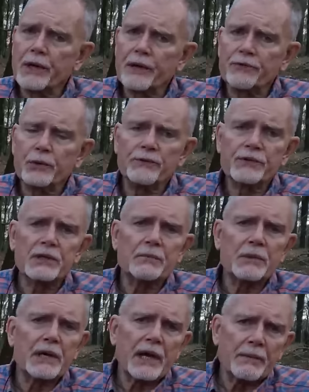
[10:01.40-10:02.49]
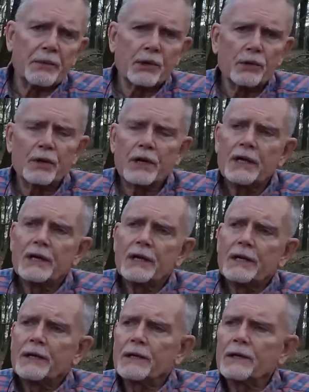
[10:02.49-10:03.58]
A lot of you have sent me ammo,
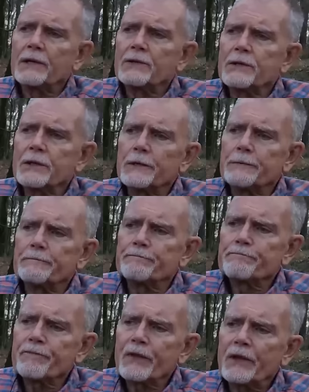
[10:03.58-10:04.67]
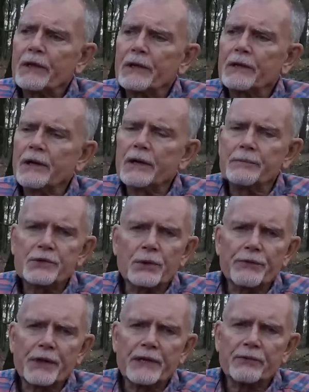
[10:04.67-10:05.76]
and um, and I am
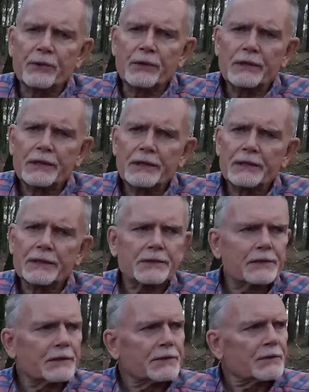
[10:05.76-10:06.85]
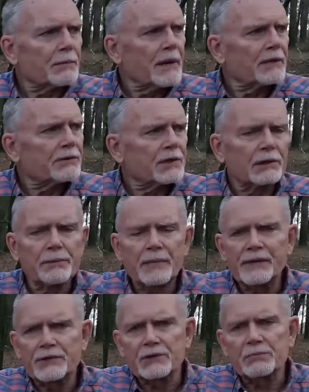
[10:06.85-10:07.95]
so thankful. It uh, it's ama still
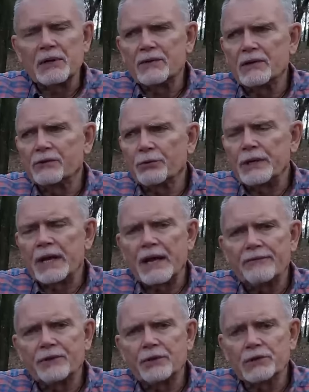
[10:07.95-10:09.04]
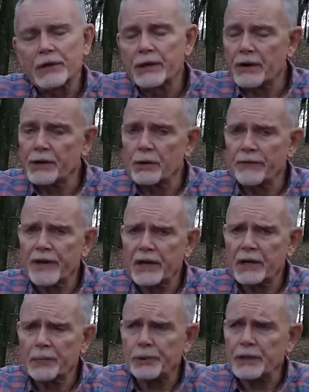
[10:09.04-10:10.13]
amazes me that three and a half years later, I know I've
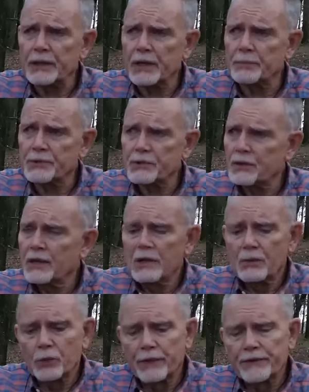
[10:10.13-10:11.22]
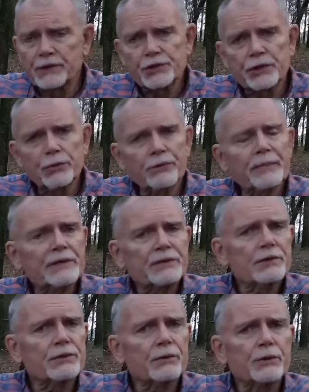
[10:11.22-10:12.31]
had a couple of hiccups. One this year with my
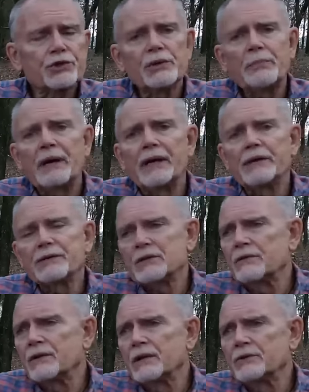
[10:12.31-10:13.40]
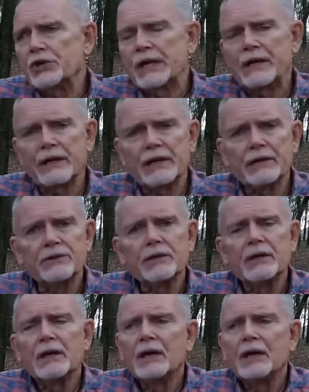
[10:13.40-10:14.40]
sister when she passed, and then Janet had